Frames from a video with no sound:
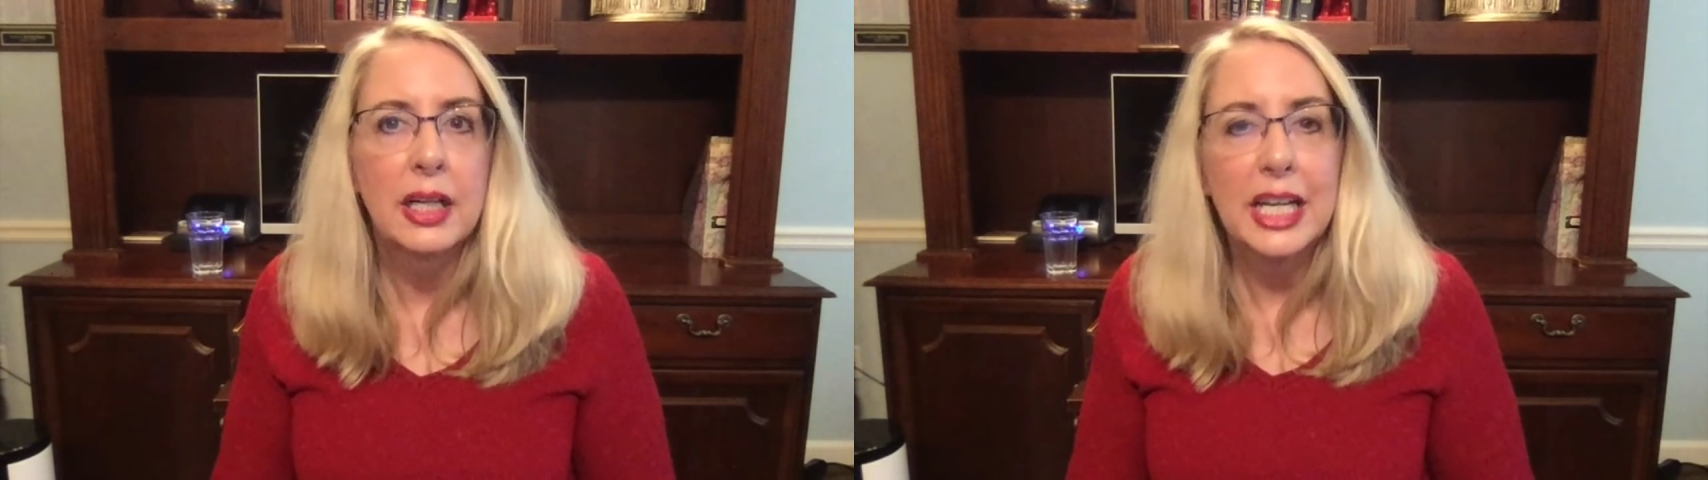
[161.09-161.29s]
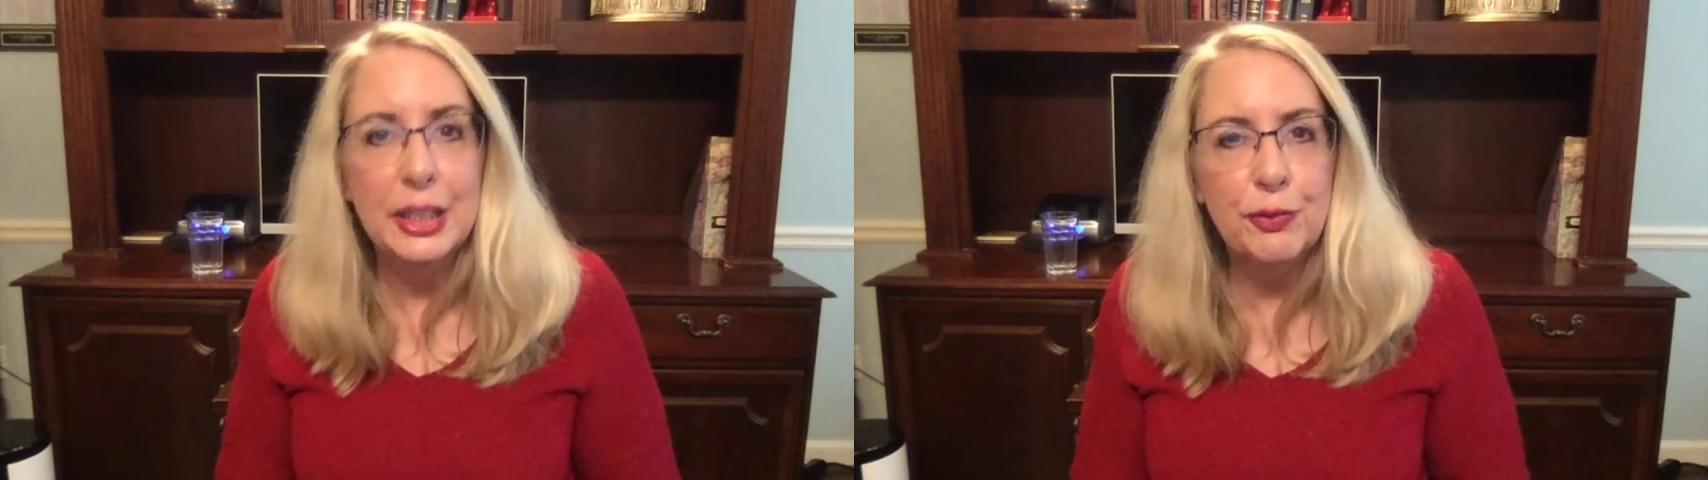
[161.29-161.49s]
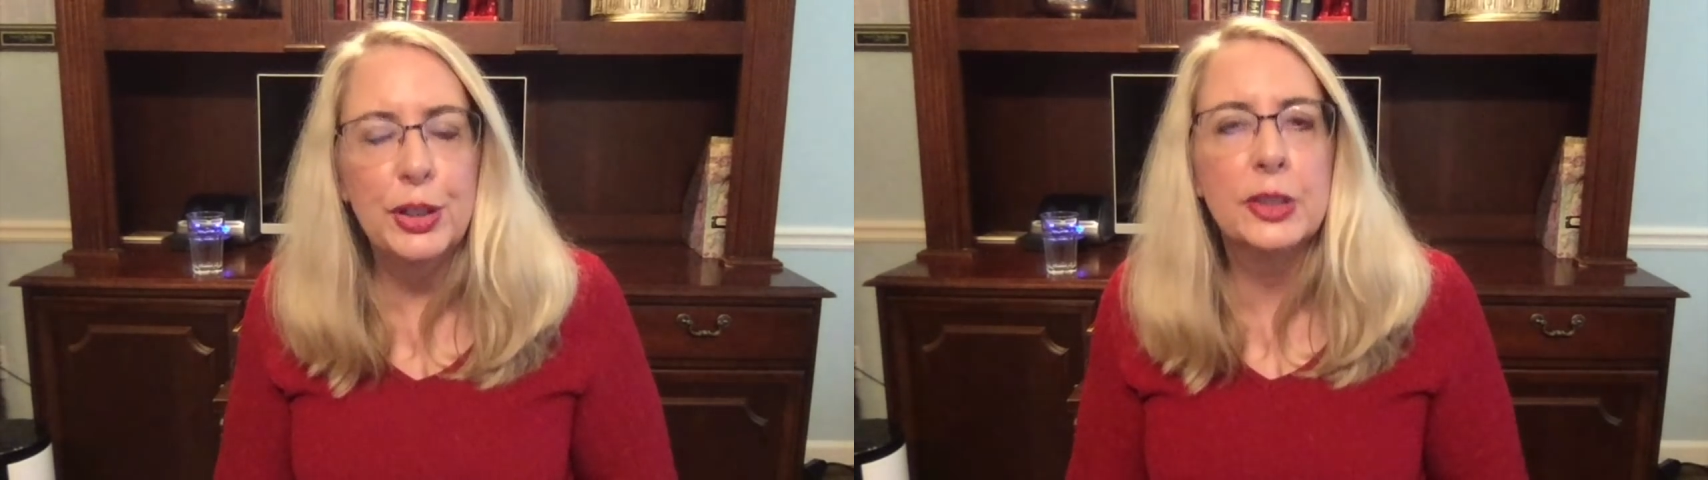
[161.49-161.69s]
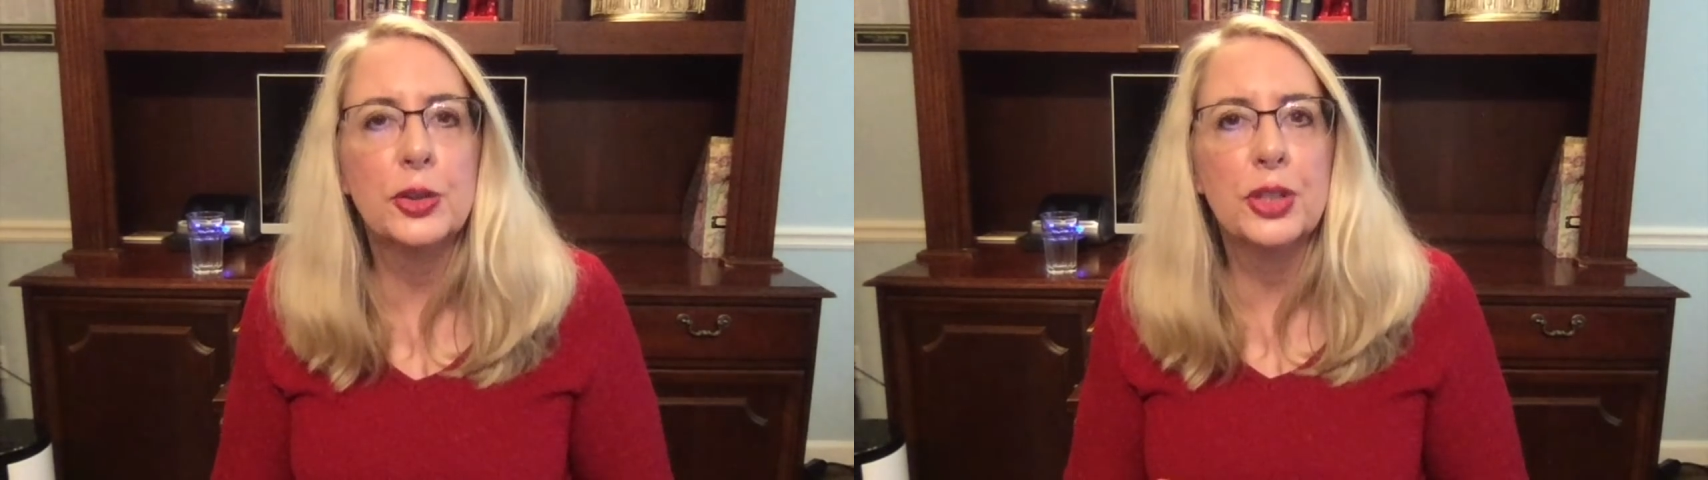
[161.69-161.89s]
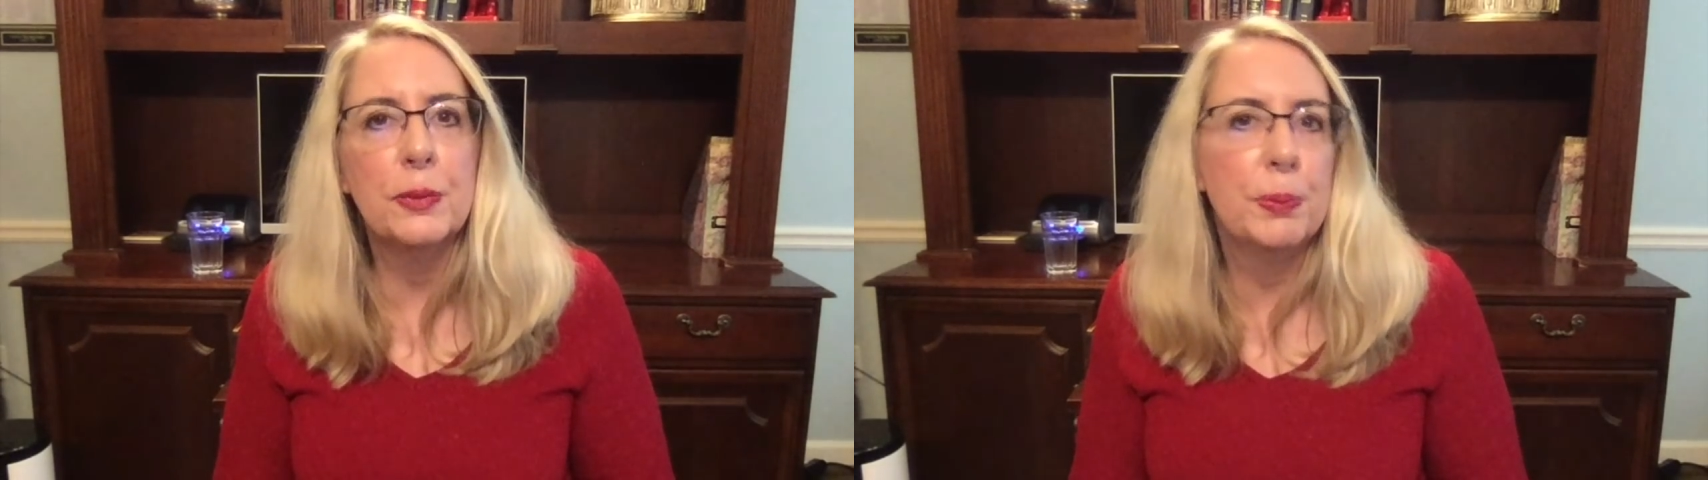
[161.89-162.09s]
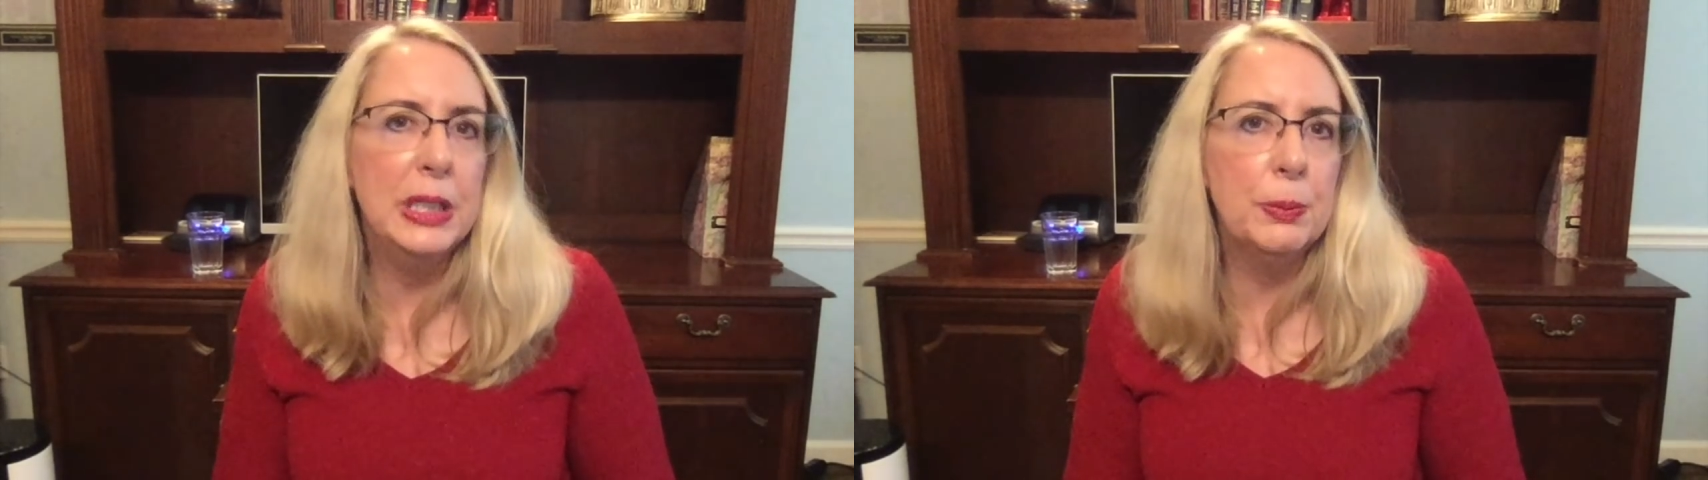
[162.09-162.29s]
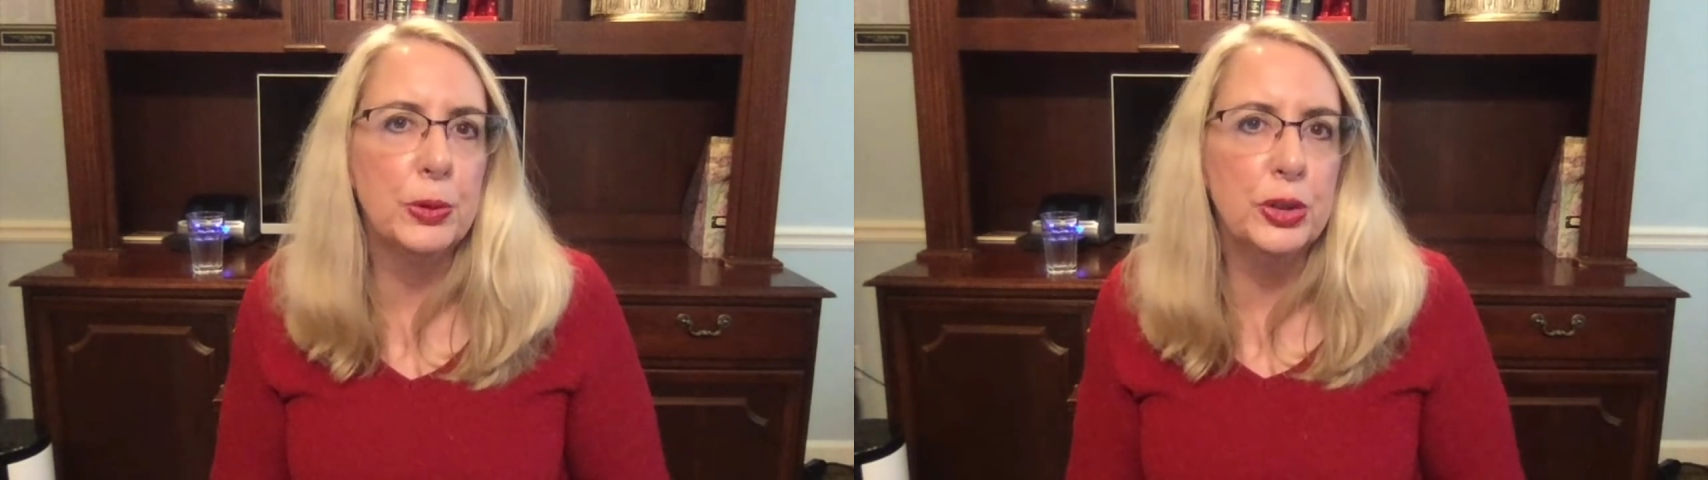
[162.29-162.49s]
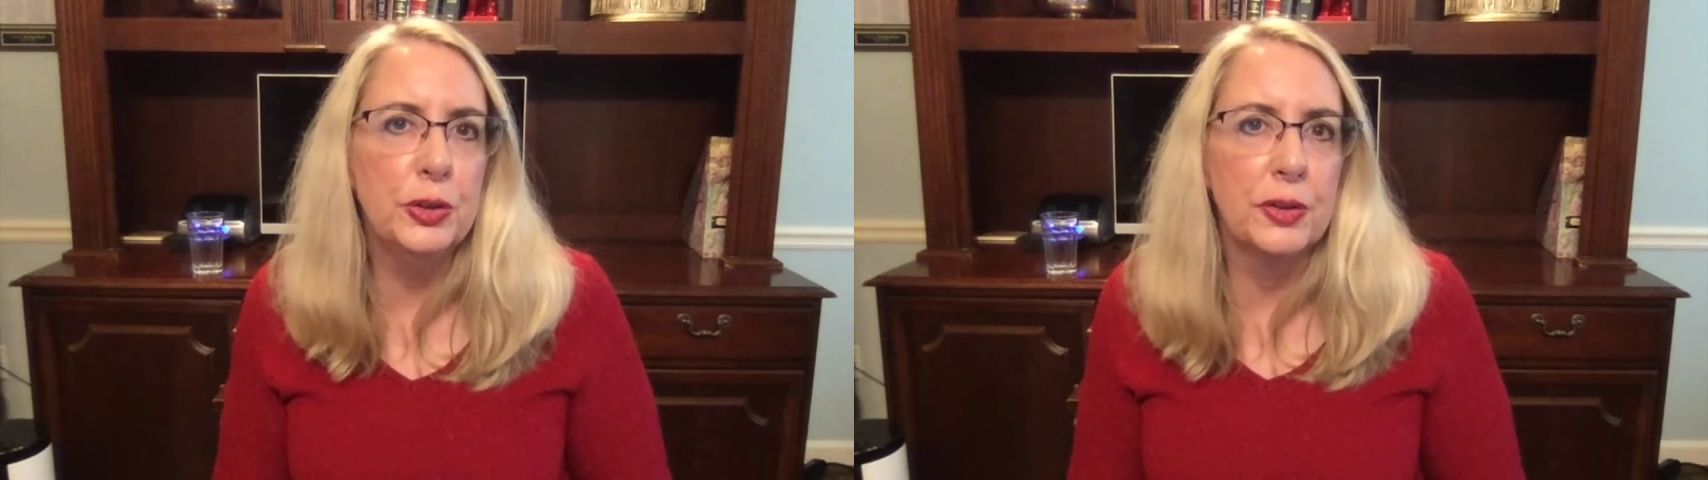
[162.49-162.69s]
He figured if people
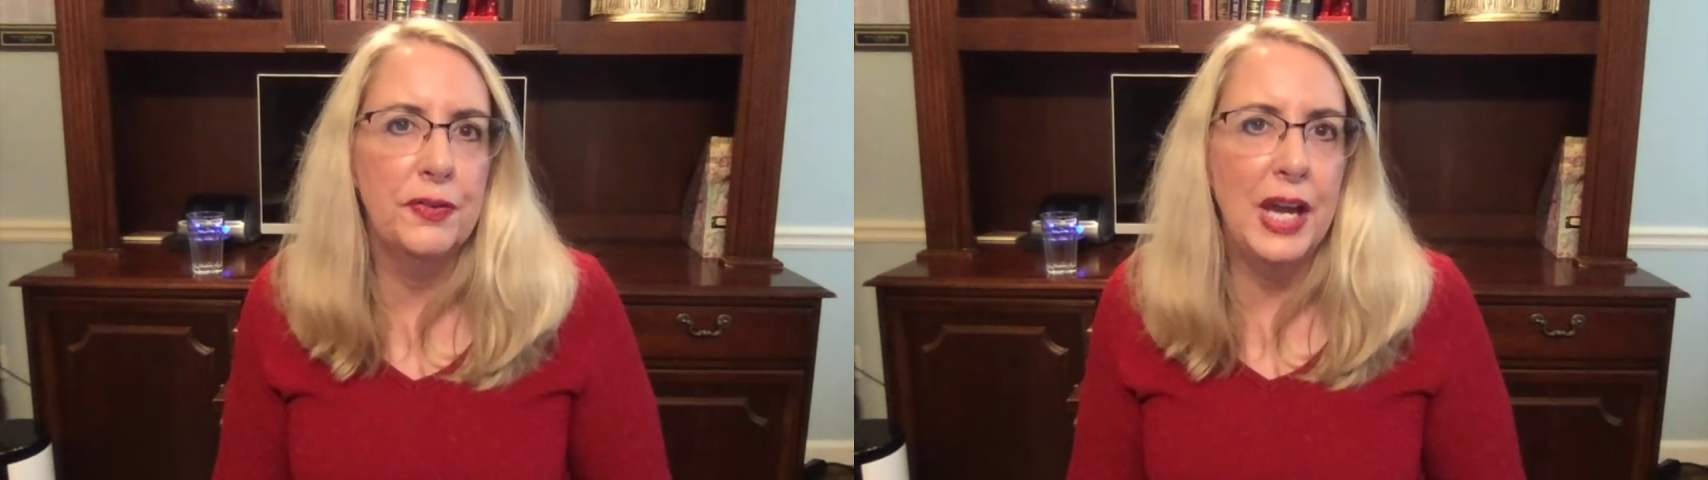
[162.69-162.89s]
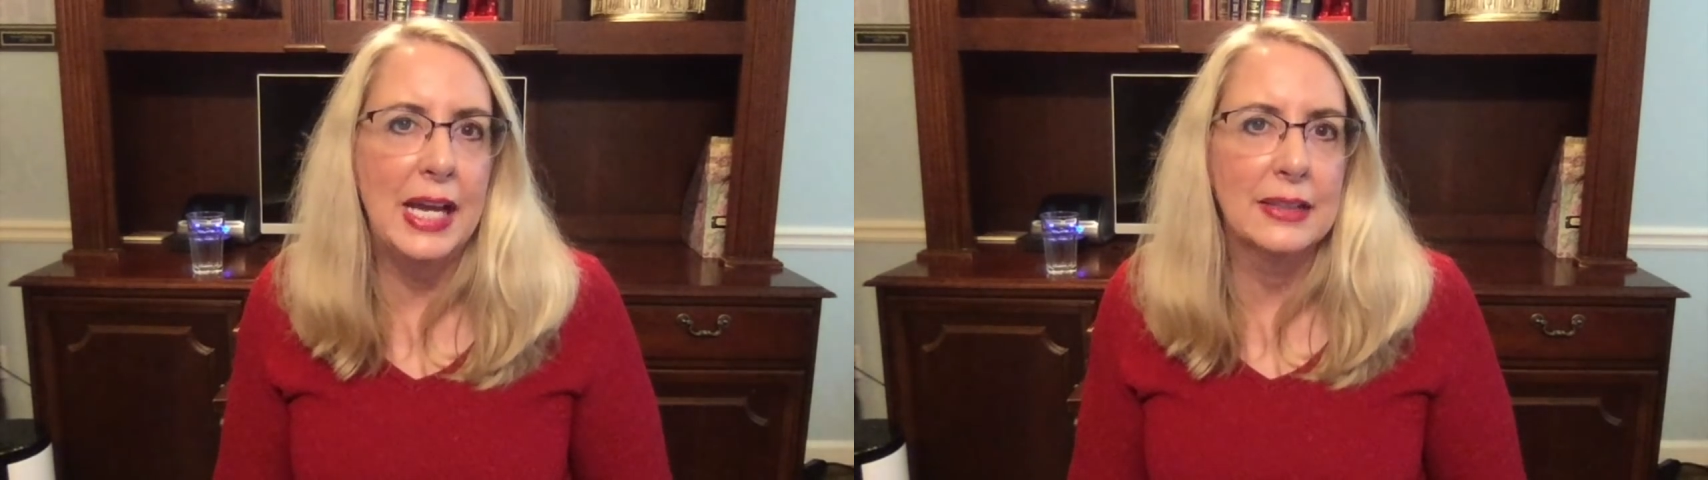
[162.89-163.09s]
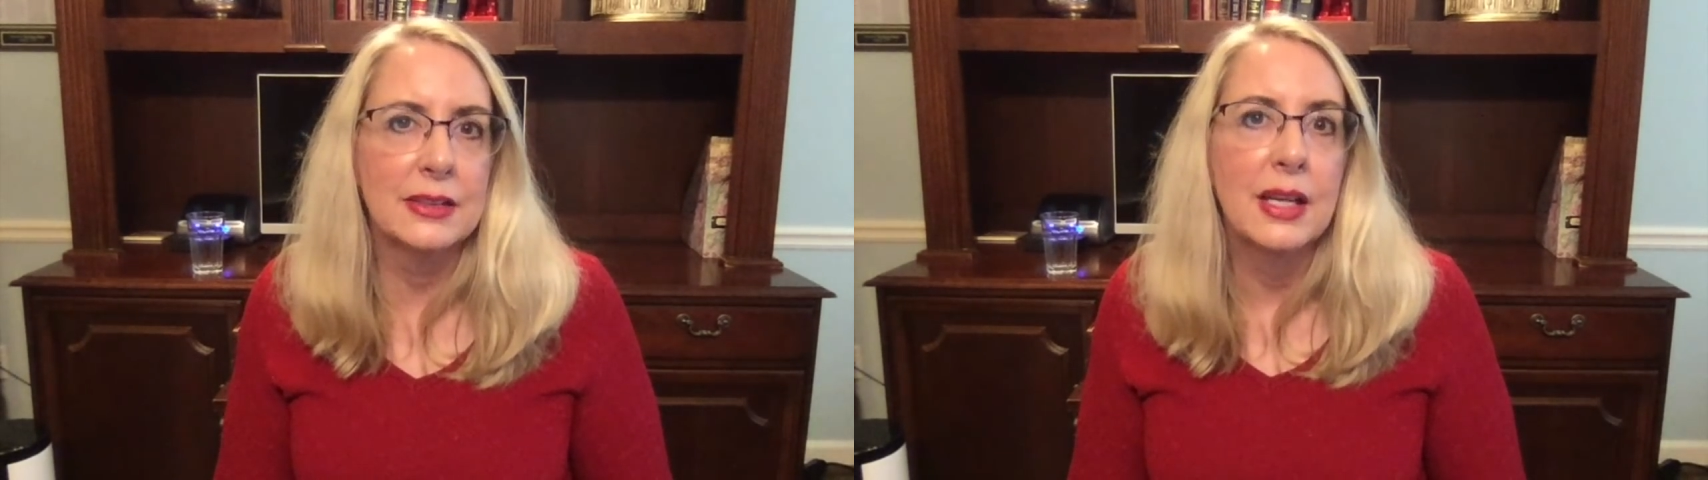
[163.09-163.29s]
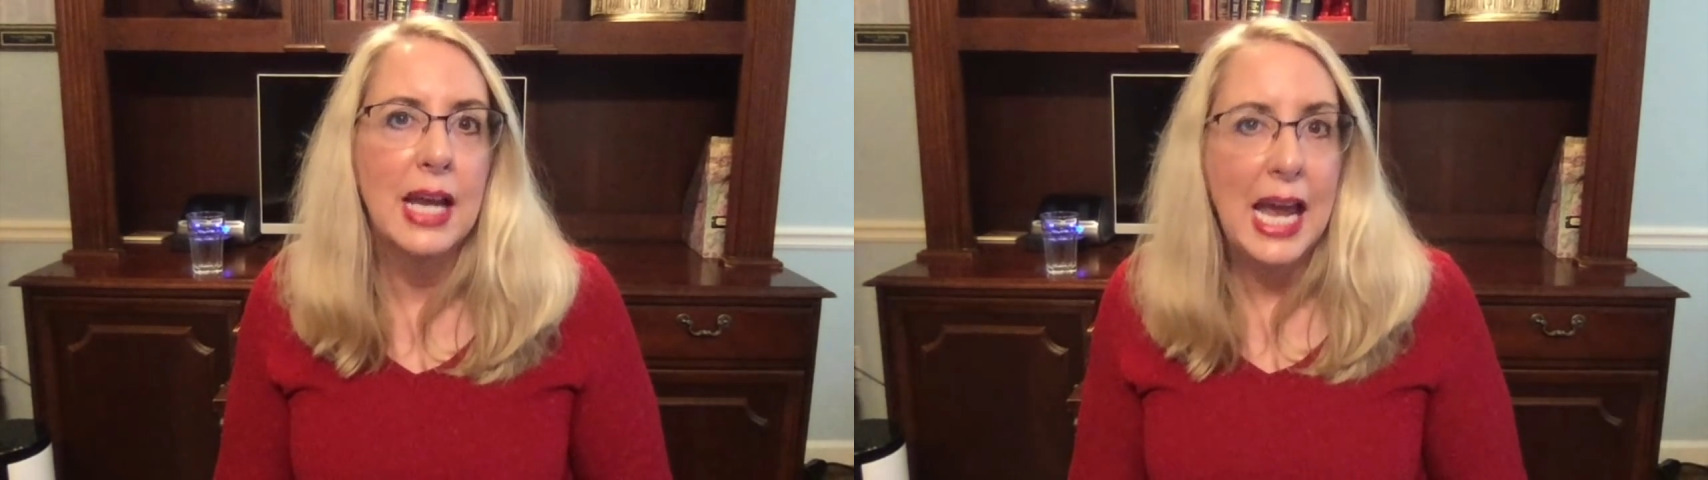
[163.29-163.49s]
knew the facts